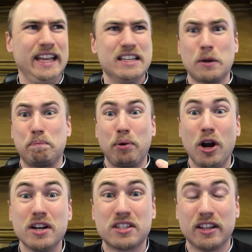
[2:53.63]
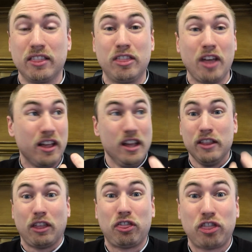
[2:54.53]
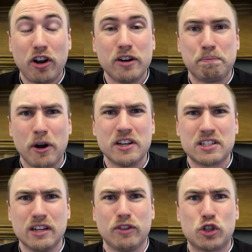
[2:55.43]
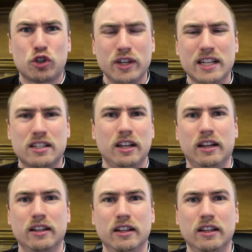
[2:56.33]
He's a person, the third person of the Trinity,